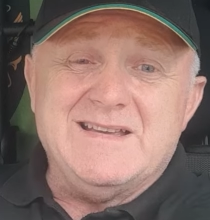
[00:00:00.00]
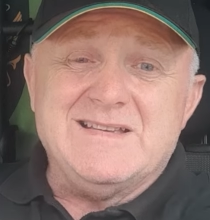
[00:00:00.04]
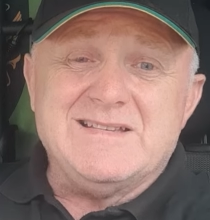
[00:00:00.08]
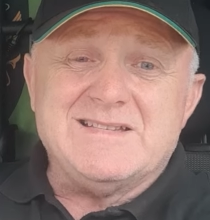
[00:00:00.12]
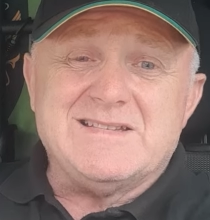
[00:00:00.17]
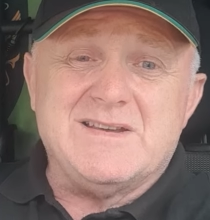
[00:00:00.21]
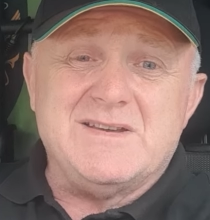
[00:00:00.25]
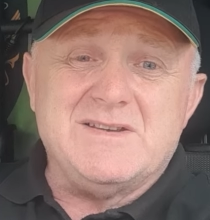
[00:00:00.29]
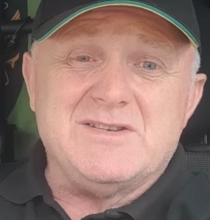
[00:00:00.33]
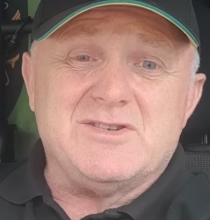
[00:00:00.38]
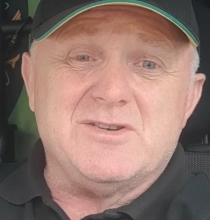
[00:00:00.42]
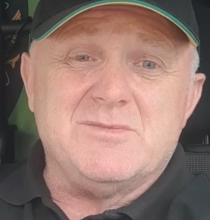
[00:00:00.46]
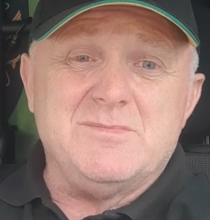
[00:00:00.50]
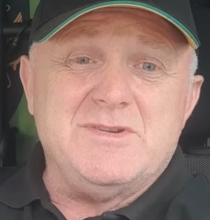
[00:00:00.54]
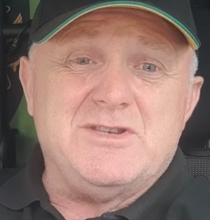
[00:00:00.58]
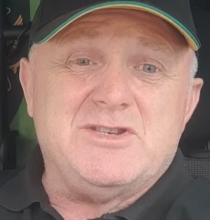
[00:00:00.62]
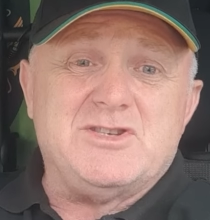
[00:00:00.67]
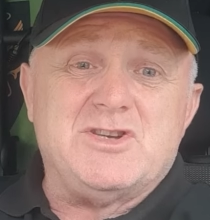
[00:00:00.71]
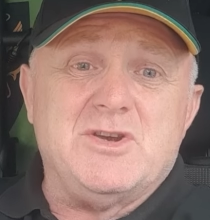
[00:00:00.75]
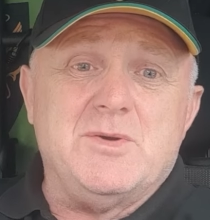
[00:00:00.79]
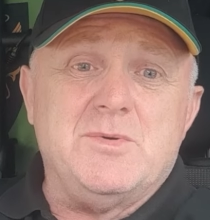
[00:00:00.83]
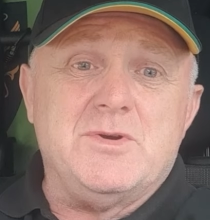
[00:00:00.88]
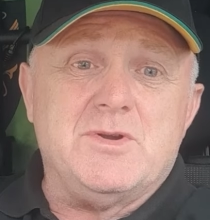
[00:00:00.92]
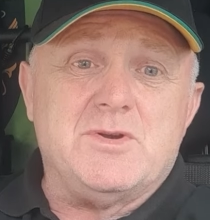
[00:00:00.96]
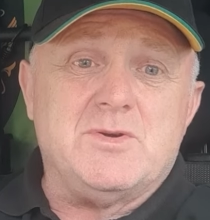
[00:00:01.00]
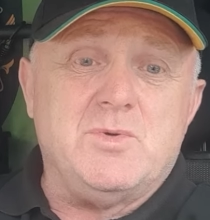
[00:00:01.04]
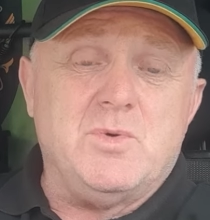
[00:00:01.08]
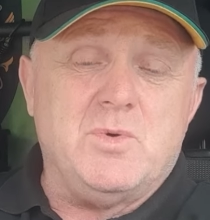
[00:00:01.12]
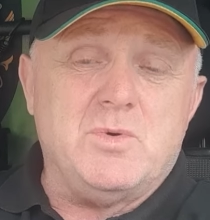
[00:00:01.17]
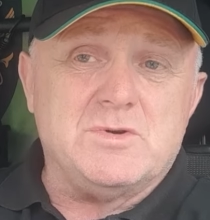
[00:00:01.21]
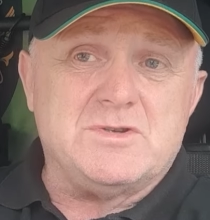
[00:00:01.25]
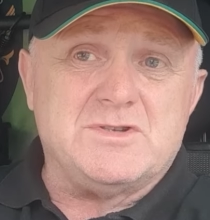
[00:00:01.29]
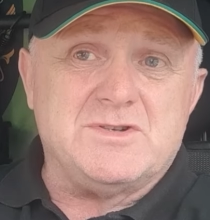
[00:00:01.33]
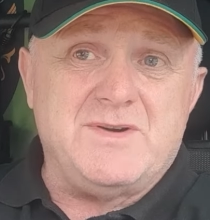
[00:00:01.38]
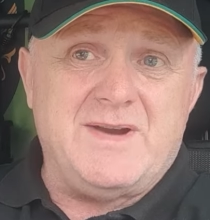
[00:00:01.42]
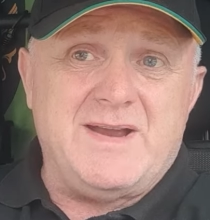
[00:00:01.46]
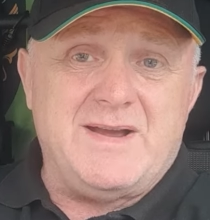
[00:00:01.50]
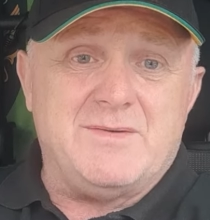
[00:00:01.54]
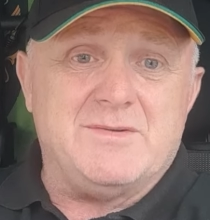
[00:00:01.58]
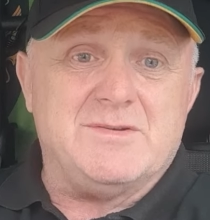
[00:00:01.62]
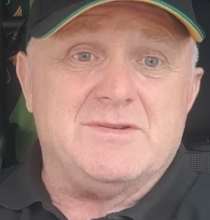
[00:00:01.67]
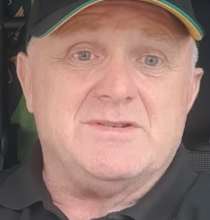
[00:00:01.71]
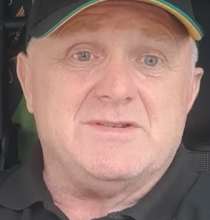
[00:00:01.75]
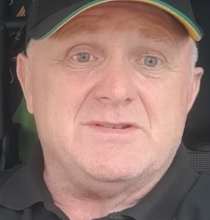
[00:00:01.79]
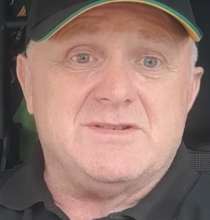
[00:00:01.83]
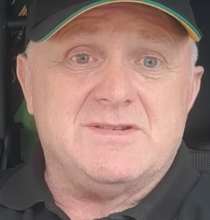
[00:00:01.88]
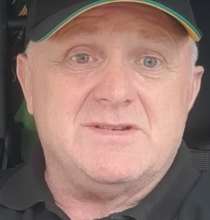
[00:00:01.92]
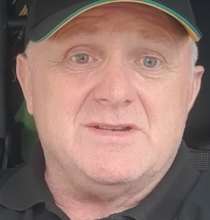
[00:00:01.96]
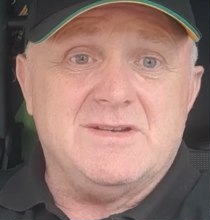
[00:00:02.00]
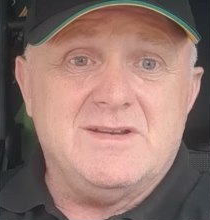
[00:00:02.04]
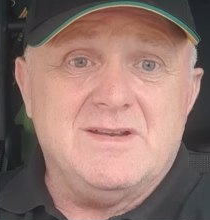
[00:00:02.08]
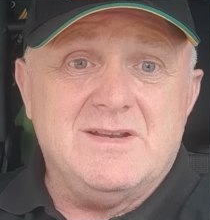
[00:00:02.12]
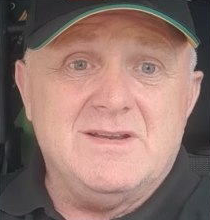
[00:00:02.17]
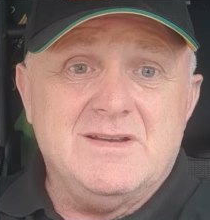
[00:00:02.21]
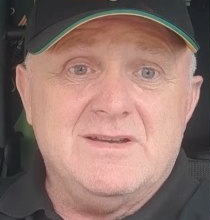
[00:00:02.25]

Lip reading: So it took me 2.25 hours